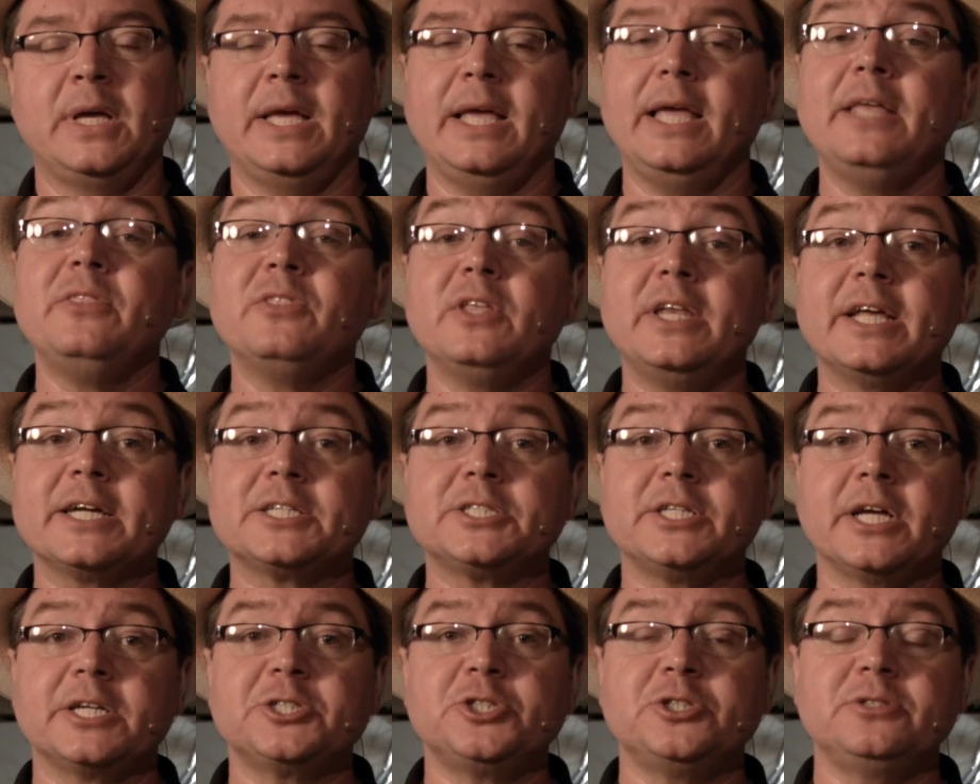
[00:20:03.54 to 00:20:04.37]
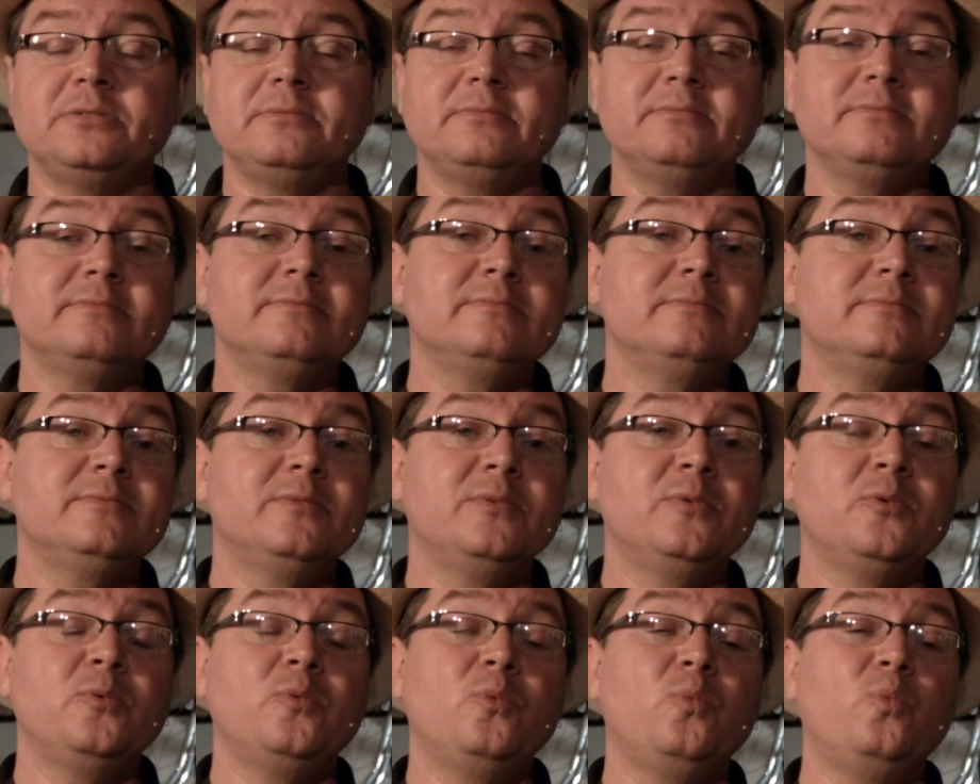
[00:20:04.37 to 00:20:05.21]
In the next section,
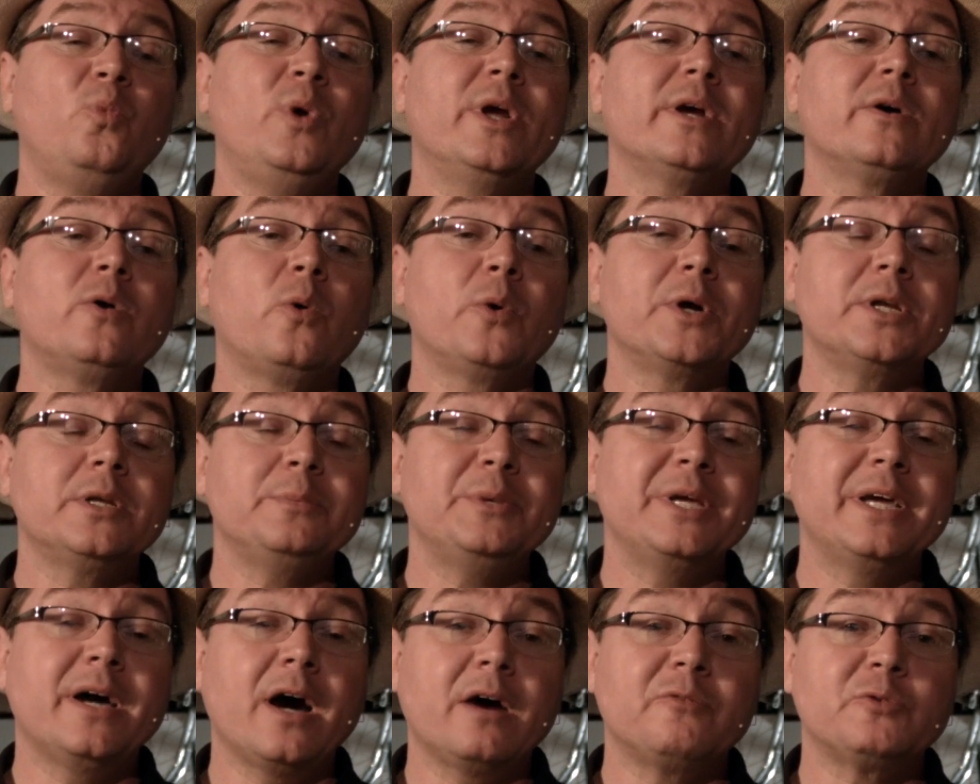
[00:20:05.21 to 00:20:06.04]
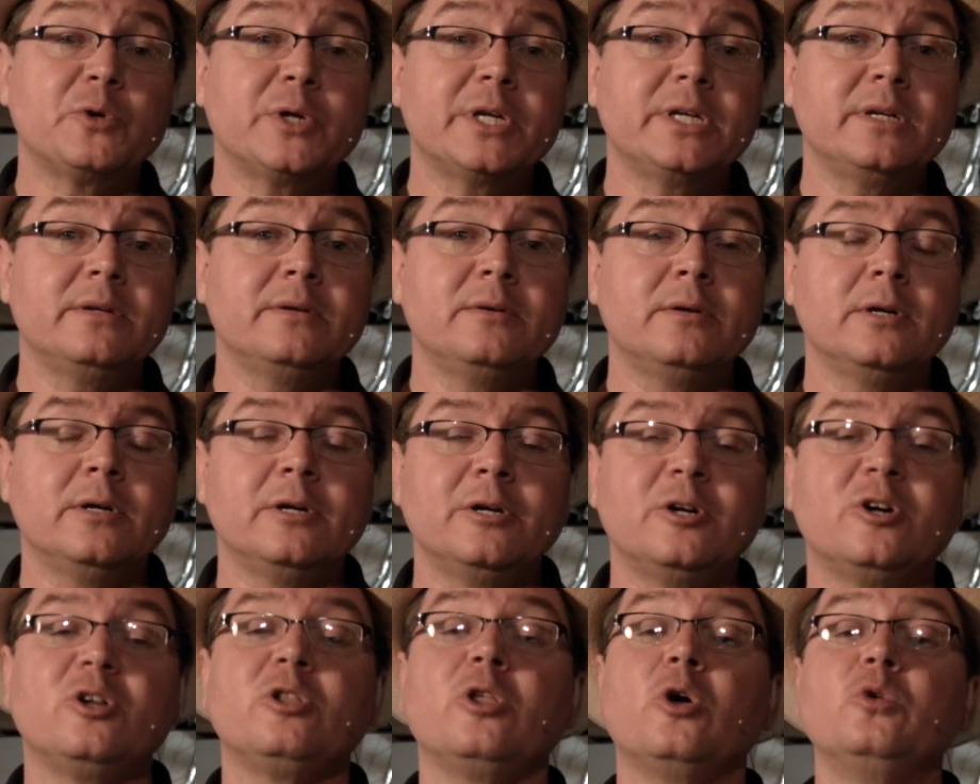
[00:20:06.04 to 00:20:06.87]
we're going to be covering
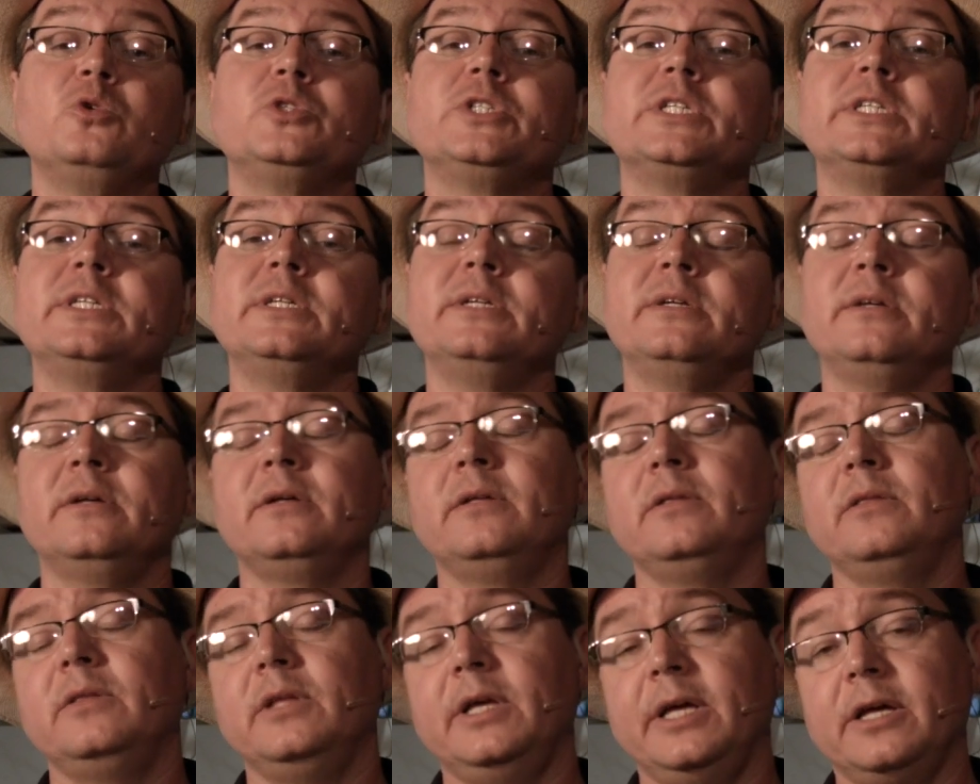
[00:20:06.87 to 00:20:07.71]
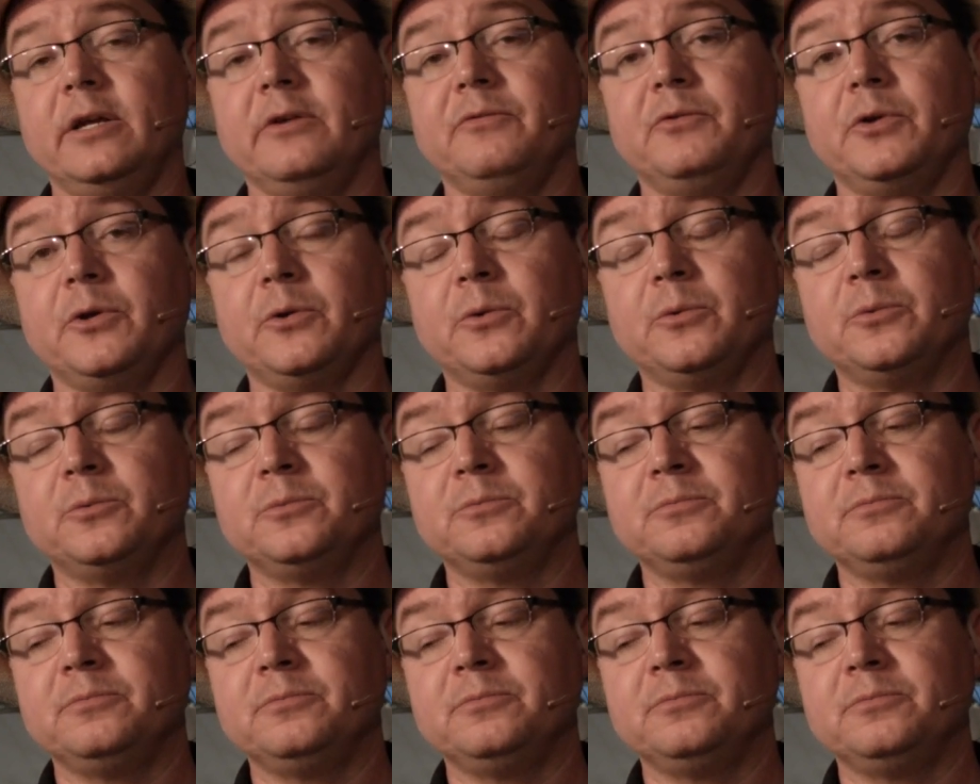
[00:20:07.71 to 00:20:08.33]
closing the interview.